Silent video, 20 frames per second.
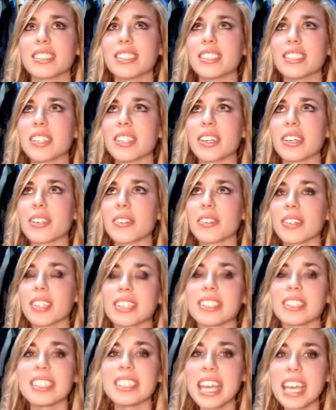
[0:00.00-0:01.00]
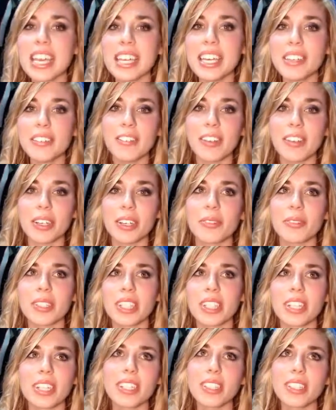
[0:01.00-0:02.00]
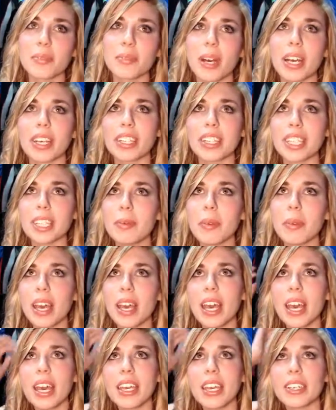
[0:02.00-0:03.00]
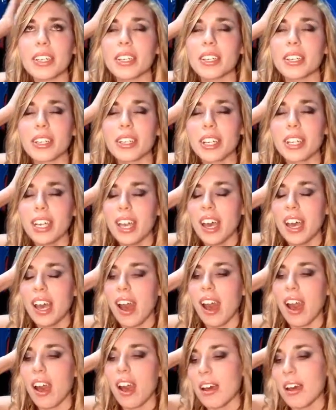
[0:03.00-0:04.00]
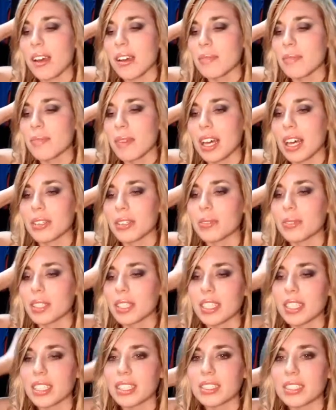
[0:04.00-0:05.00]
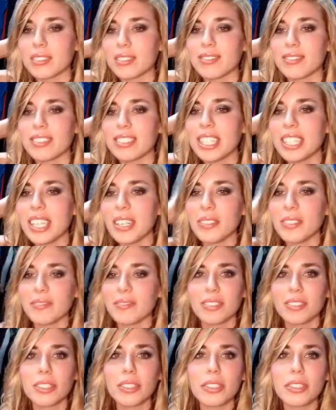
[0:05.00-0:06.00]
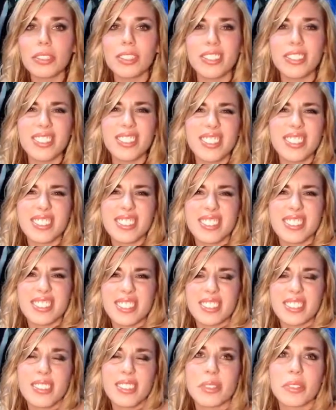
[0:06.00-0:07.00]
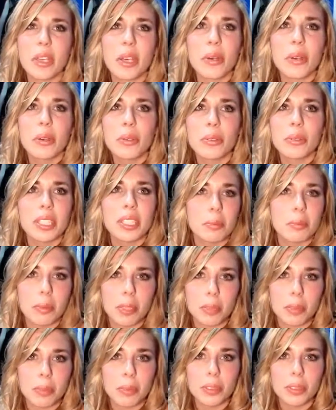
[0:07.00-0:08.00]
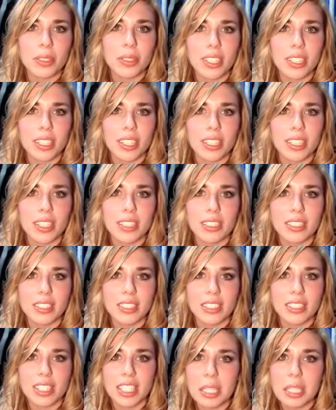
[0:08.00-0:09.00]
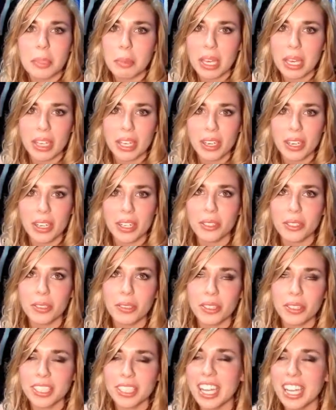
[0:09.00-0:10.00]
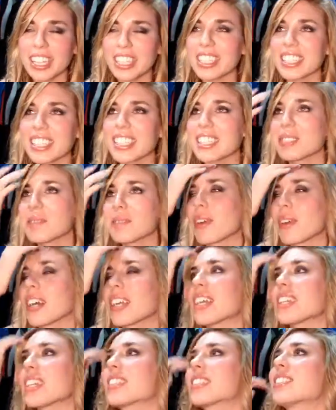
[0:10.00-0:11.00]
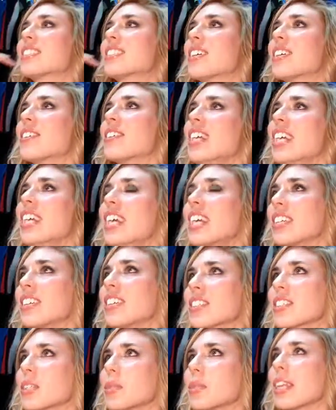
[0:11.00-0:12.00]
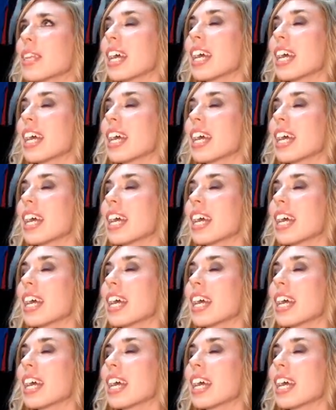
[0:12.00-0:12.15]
It's safe. I don't want to buy on eBay, or I don't want to, you don't know who these people on eBay are who are selling these products. So you're a little bit